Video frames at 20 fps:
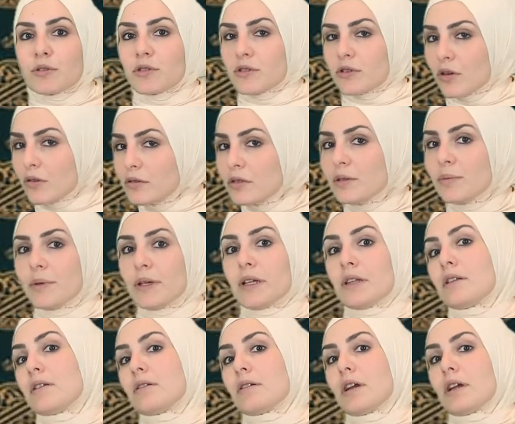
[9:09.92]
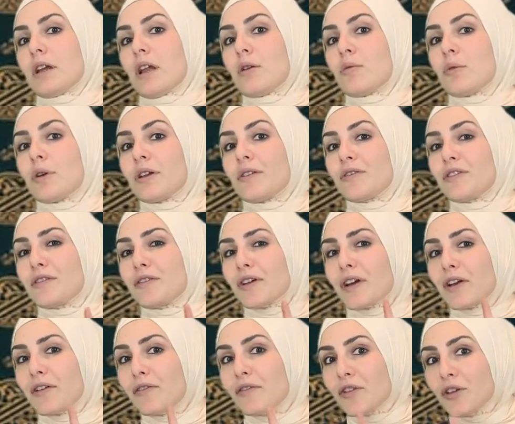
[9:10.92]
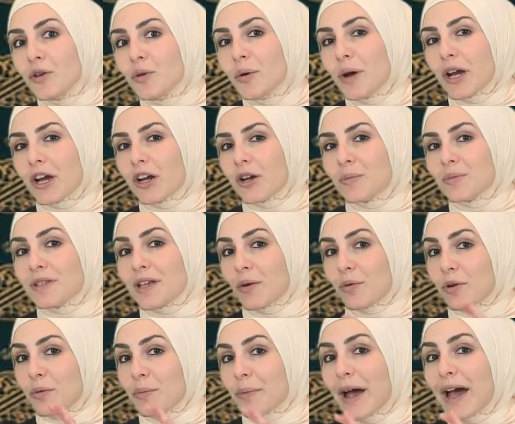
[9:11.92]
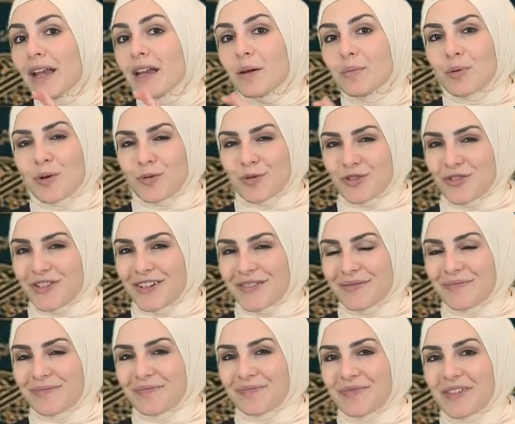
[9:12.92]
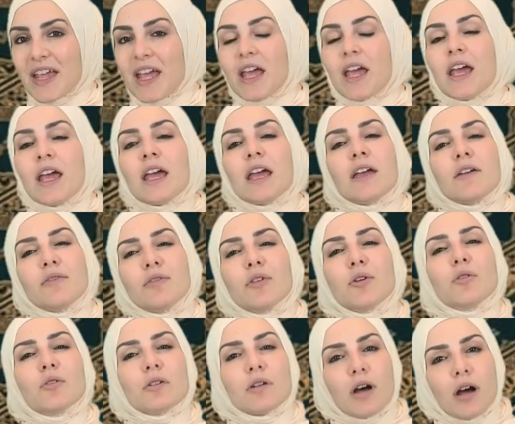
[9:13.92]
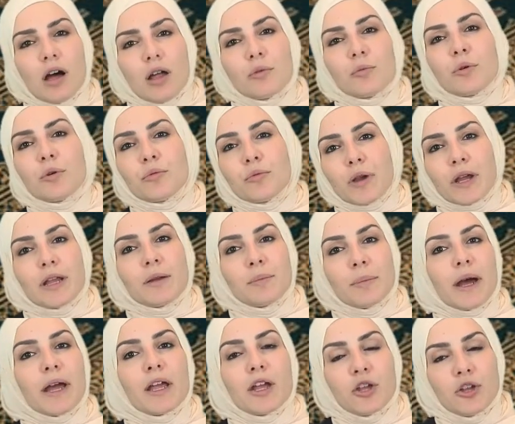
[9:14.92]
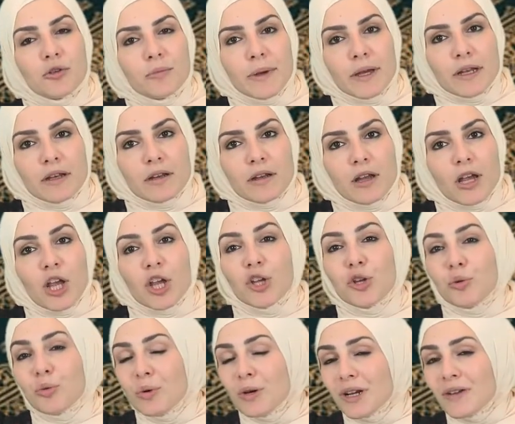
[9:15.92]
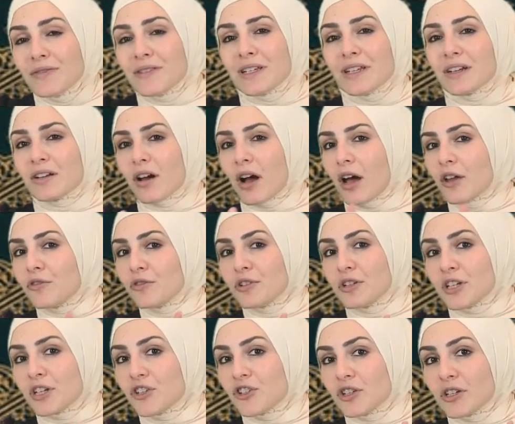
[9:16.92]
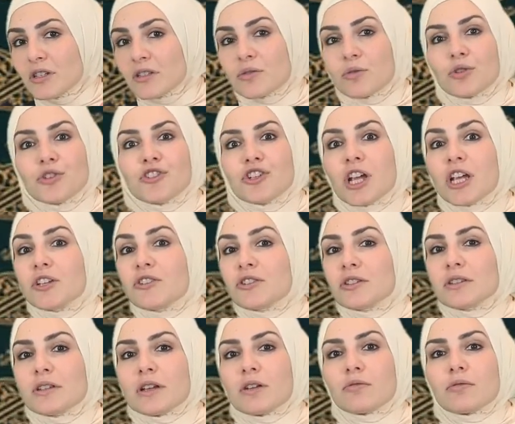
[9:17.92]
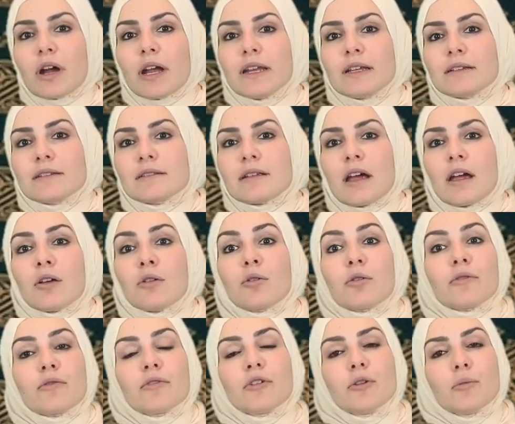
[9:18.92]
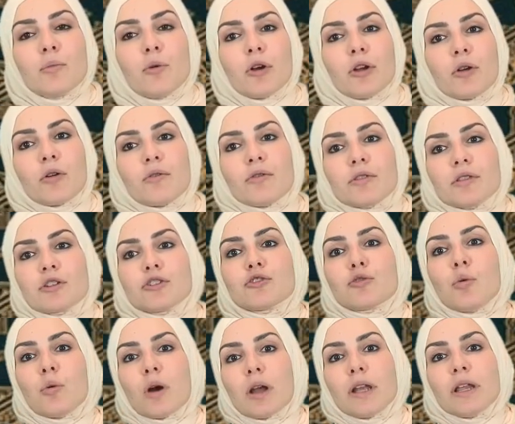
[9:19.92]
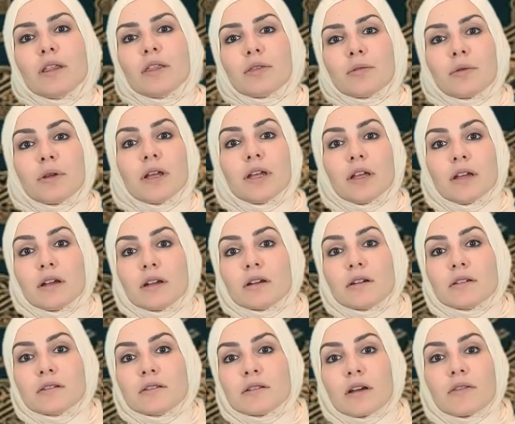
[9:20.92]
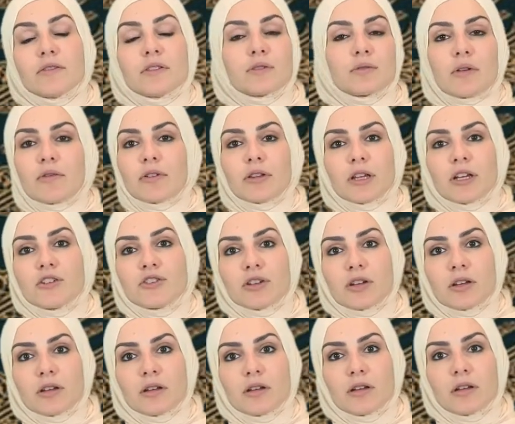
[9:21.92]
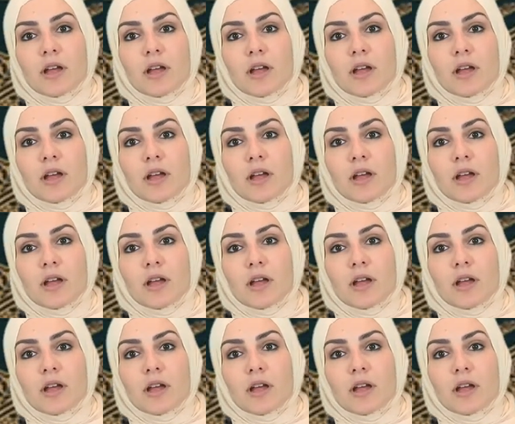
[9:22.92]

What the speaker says: was known to be illiterate and one of the very few Arabs that were bad at poetry, if the Quran were written by a human, you would have seen contradictions or changes in writing style or viewpoint over the 23 years of its revelation.